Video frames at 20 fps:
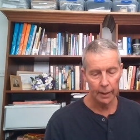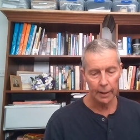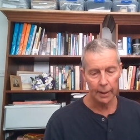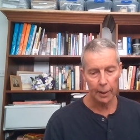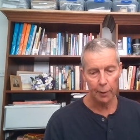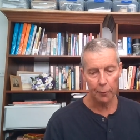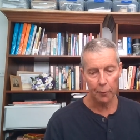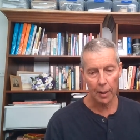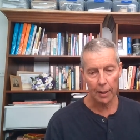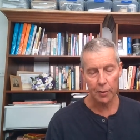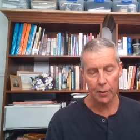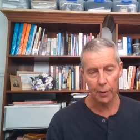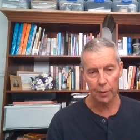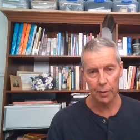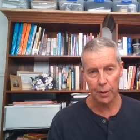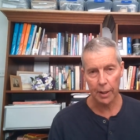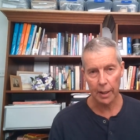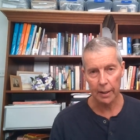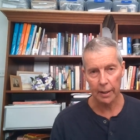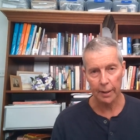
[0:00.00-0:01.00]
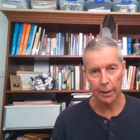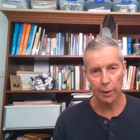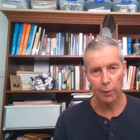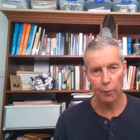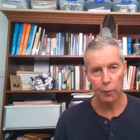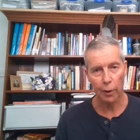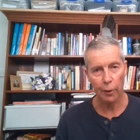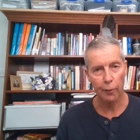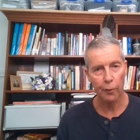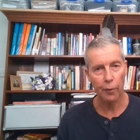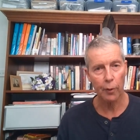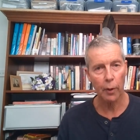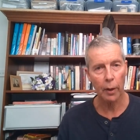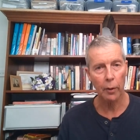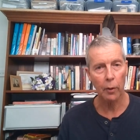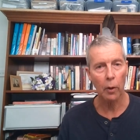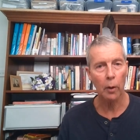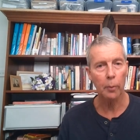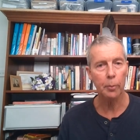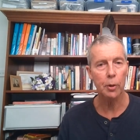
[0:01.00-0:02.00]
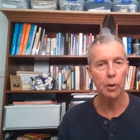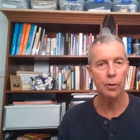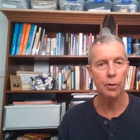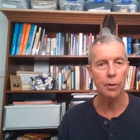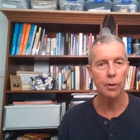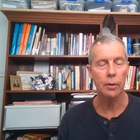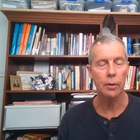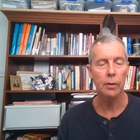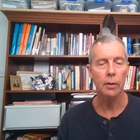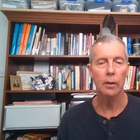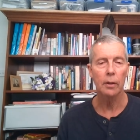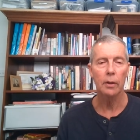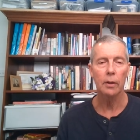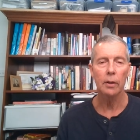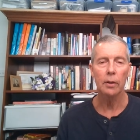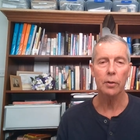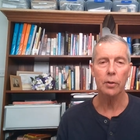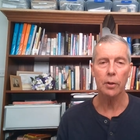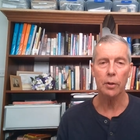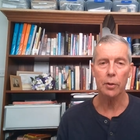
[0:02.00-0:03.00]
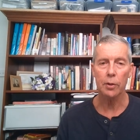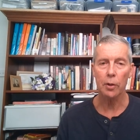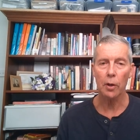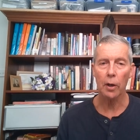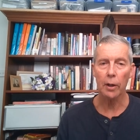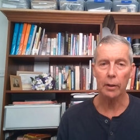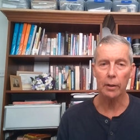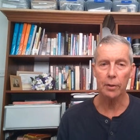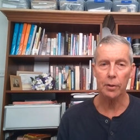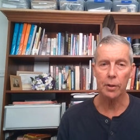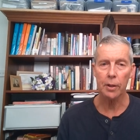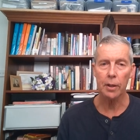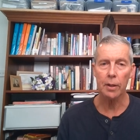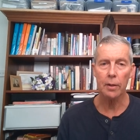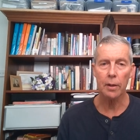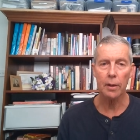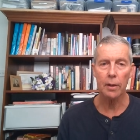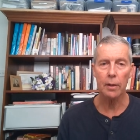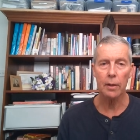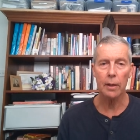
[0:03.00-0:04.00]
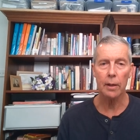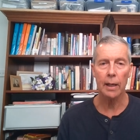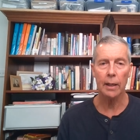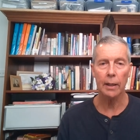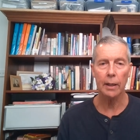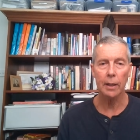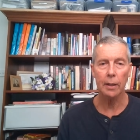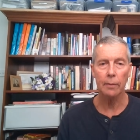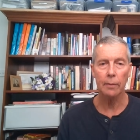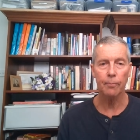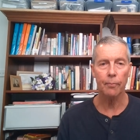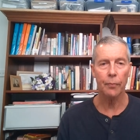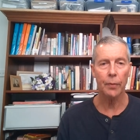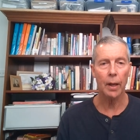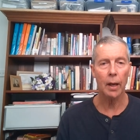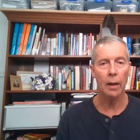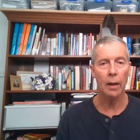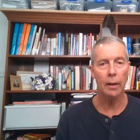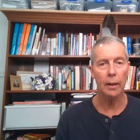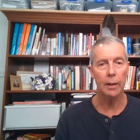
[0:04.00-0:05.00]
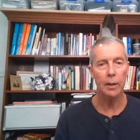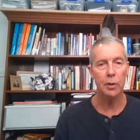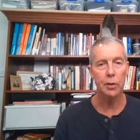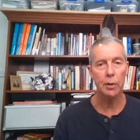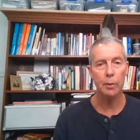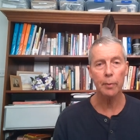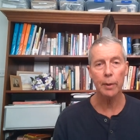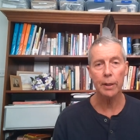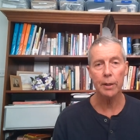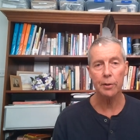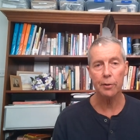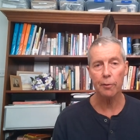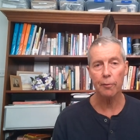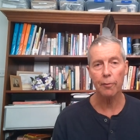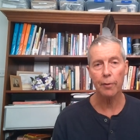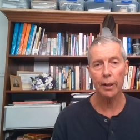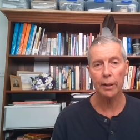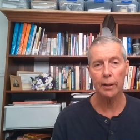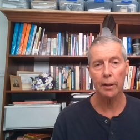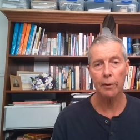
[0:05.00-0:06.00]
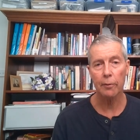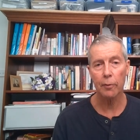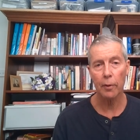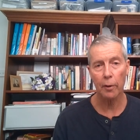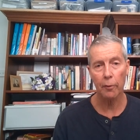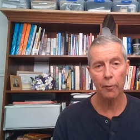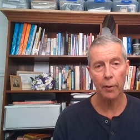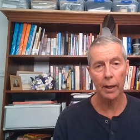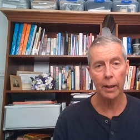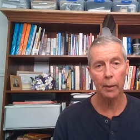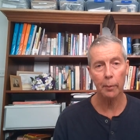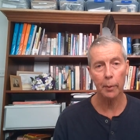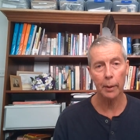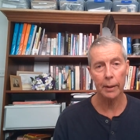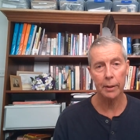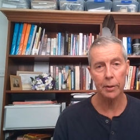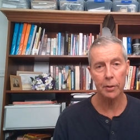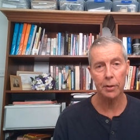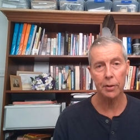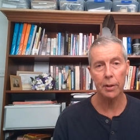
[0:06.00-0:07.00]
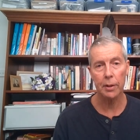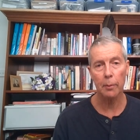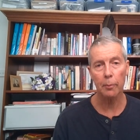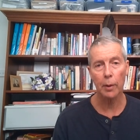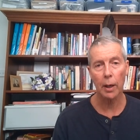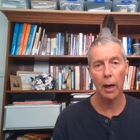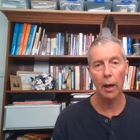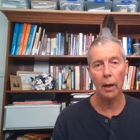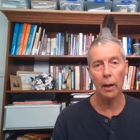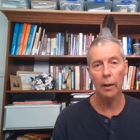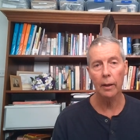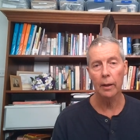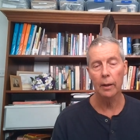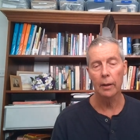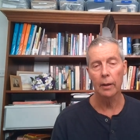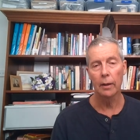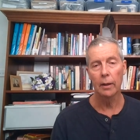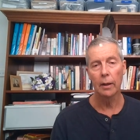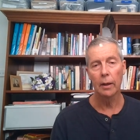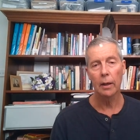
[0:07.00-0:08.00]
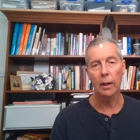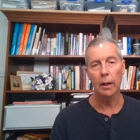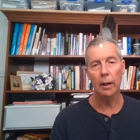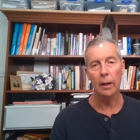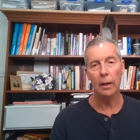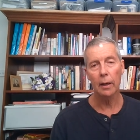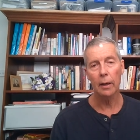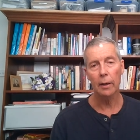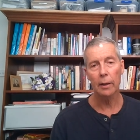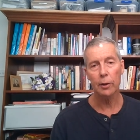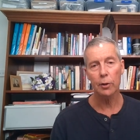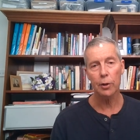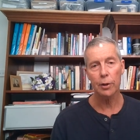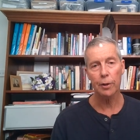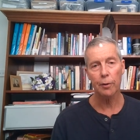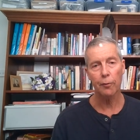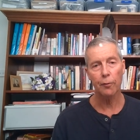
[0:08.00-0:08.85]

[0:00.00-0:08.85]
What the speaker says: If that's not settling, you've got a few other options. So cyclizine, the antihistamine, is effective, available as a subcut, usually